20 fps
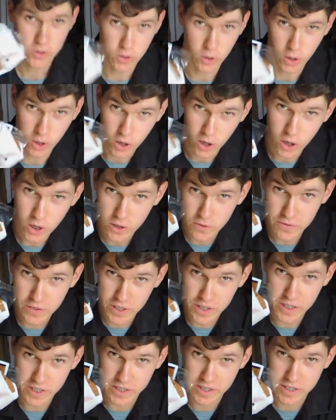So all of
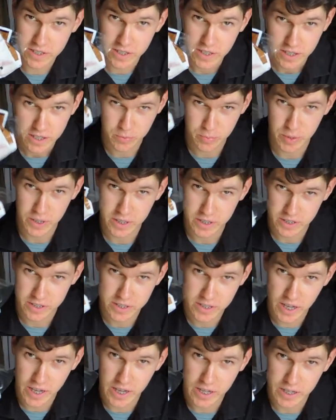this is being
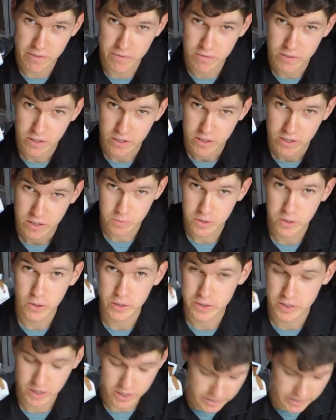saved from going